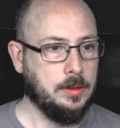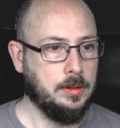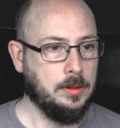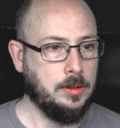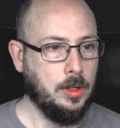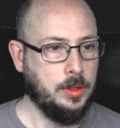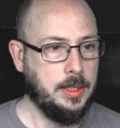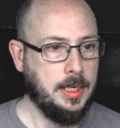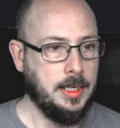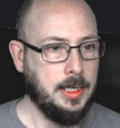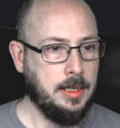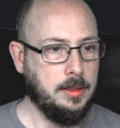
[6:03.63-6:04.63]
So it's saying
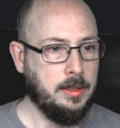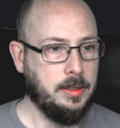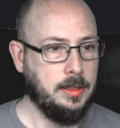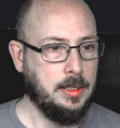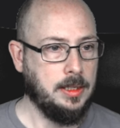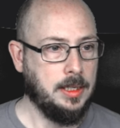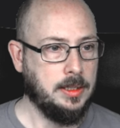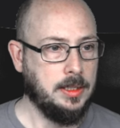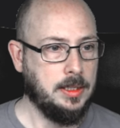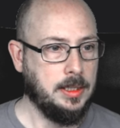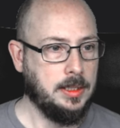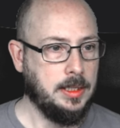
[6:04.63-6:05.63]
here, it
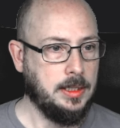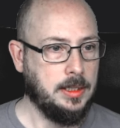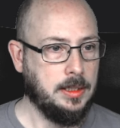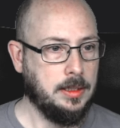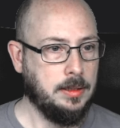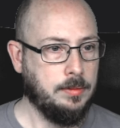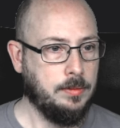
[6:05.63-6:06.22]
doesn't exist.